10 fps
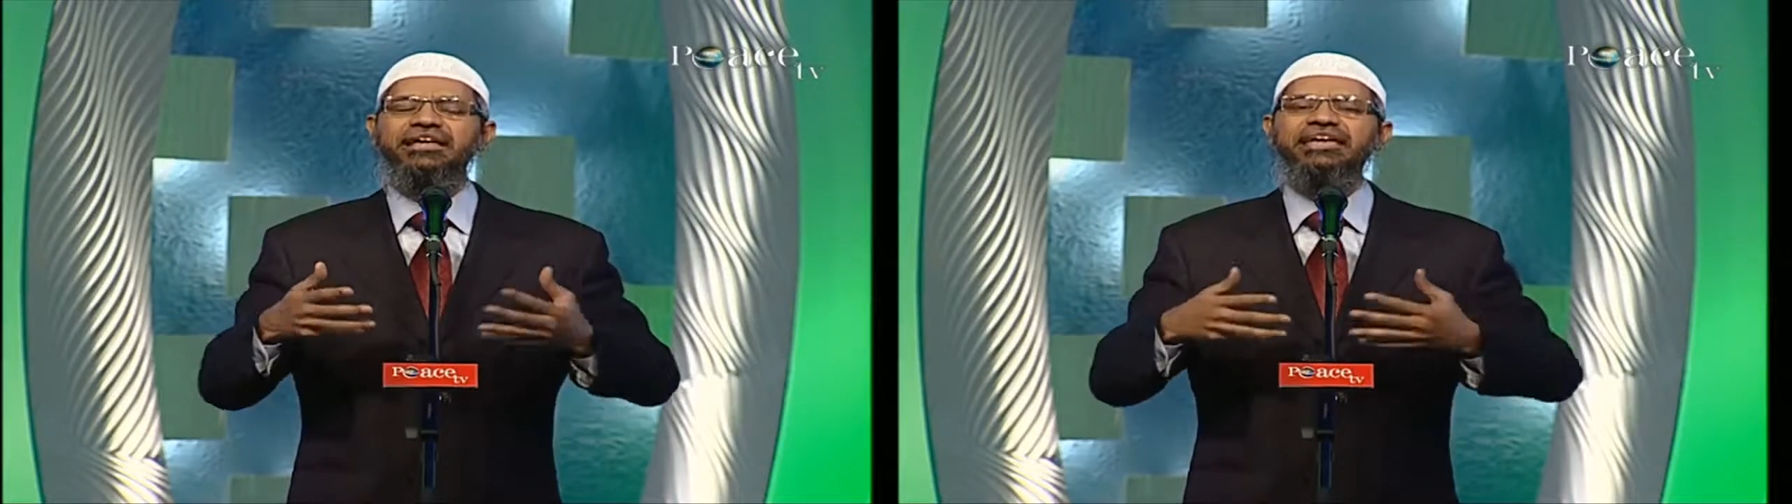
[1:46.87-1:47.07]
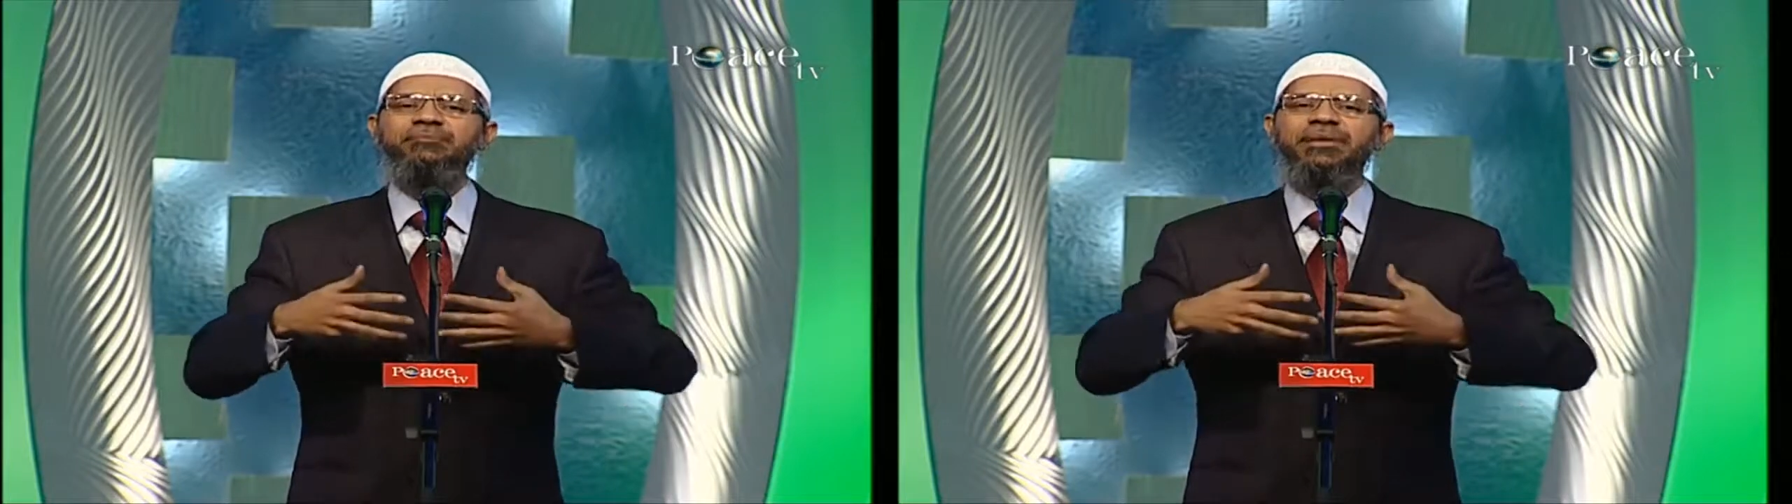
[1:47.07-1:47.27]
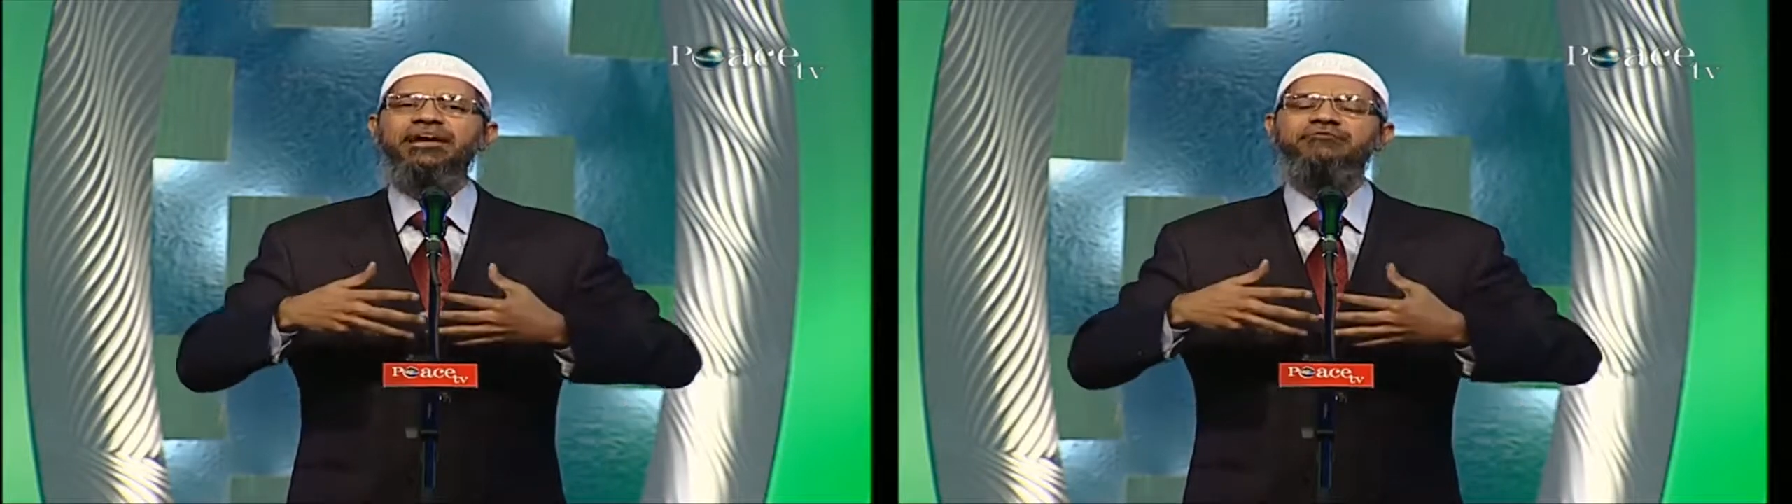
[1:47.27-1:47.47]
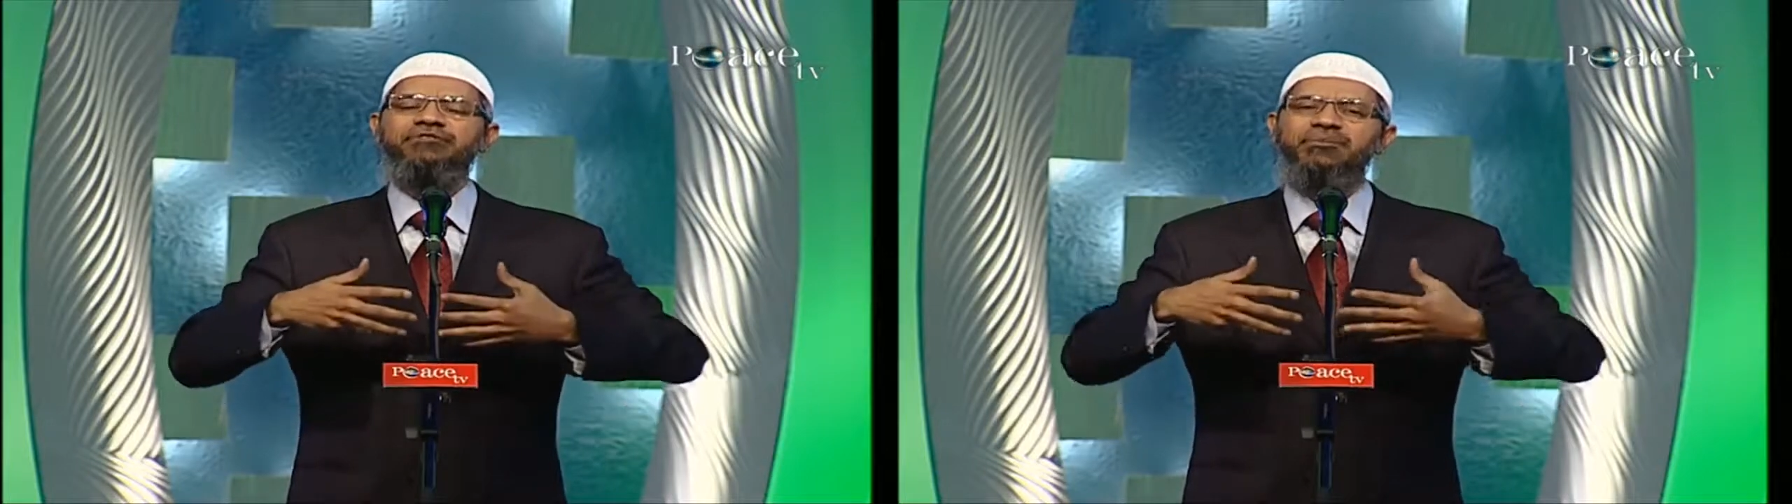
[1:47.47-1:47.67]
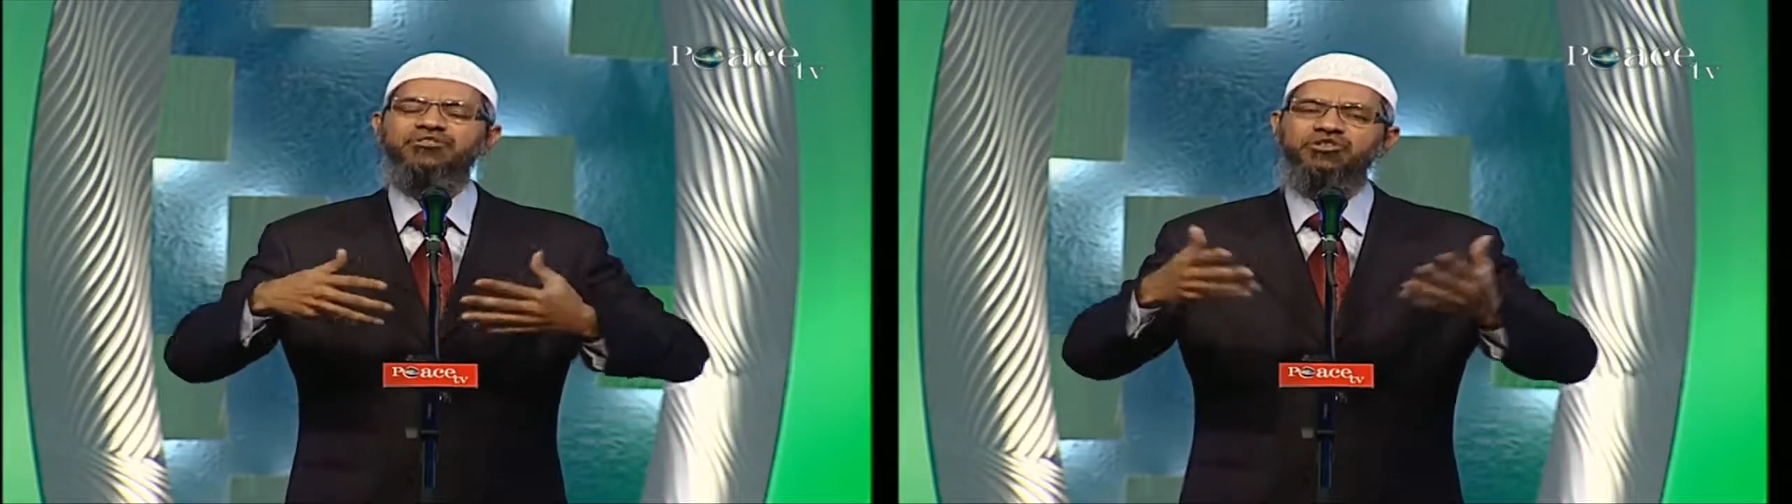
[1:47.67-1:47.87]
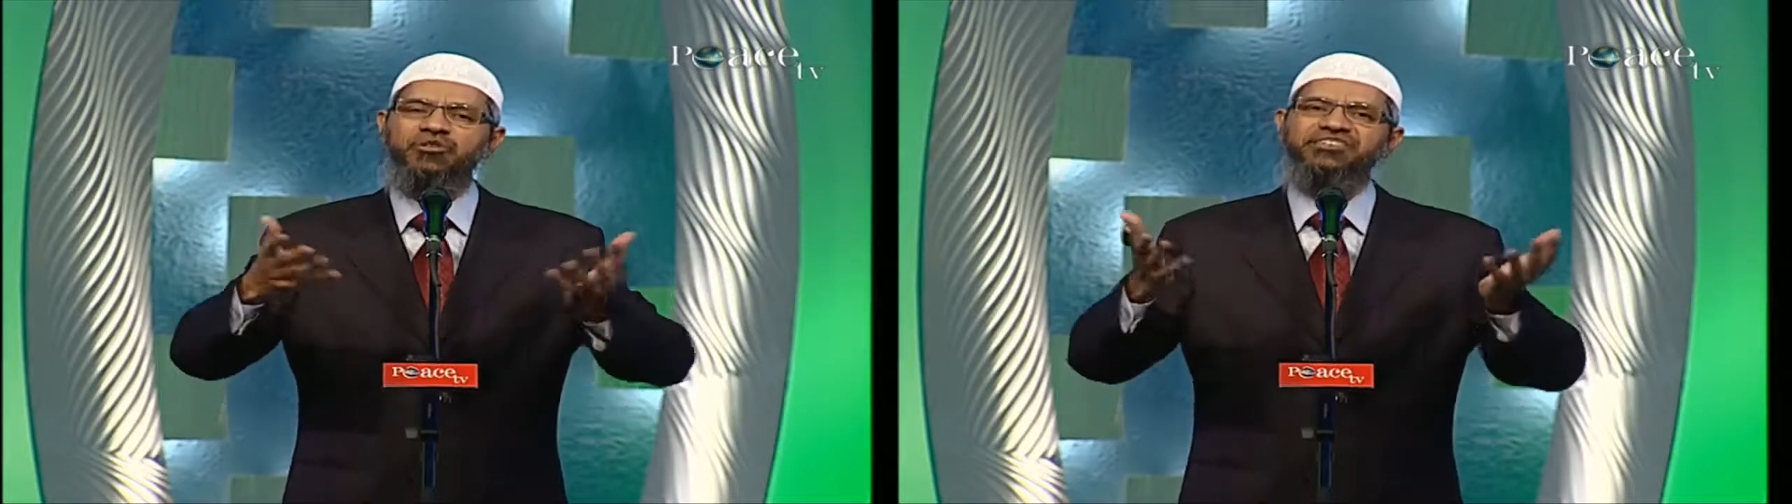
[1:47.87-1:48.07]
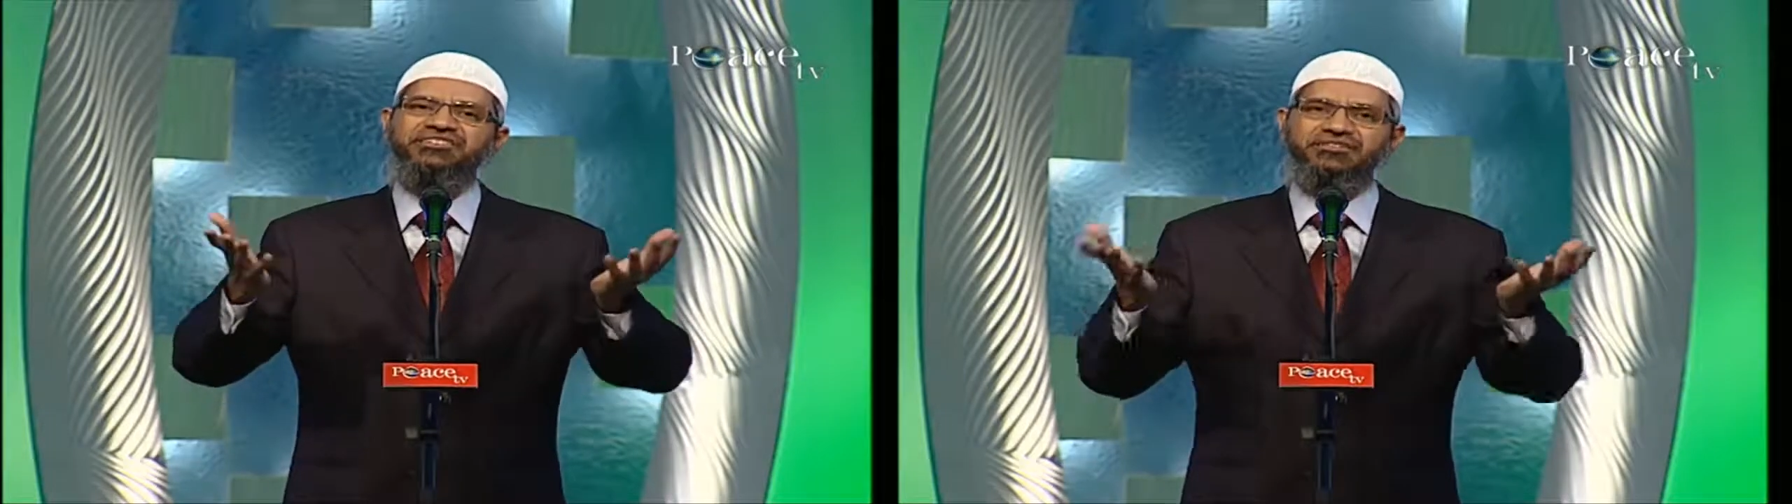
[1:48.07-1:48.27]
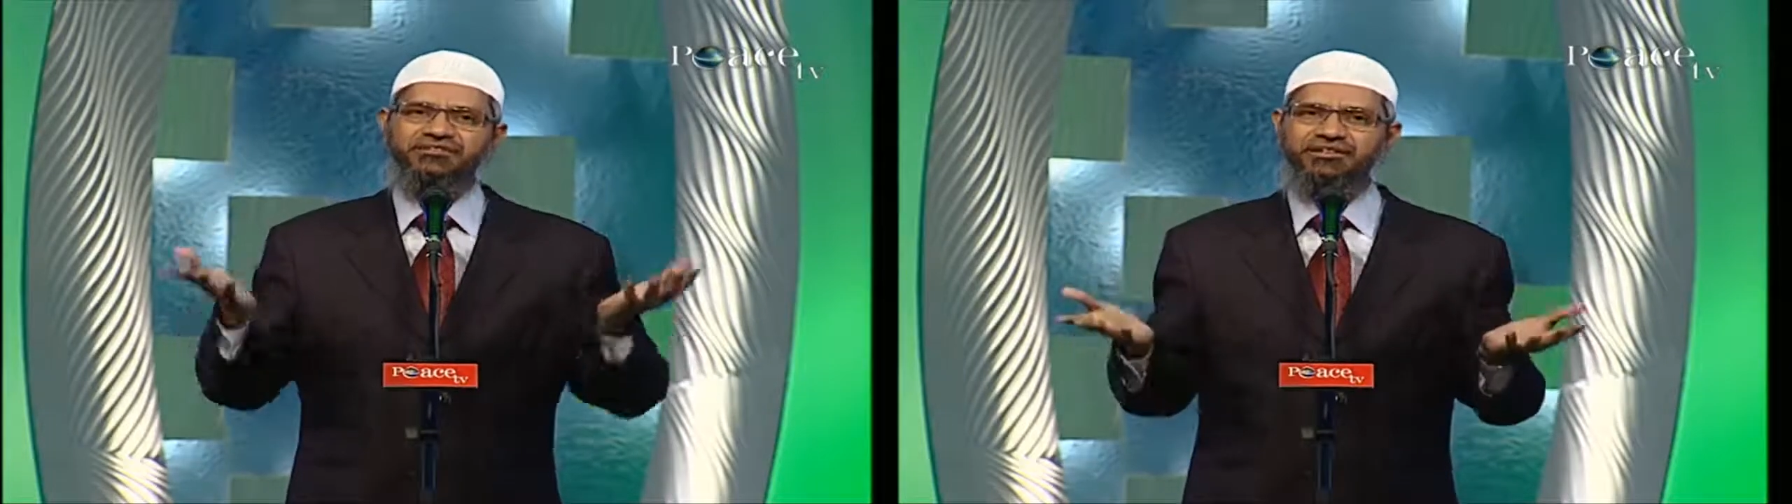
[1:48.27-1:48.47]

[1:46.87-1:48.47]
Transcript: he made it famous to the Western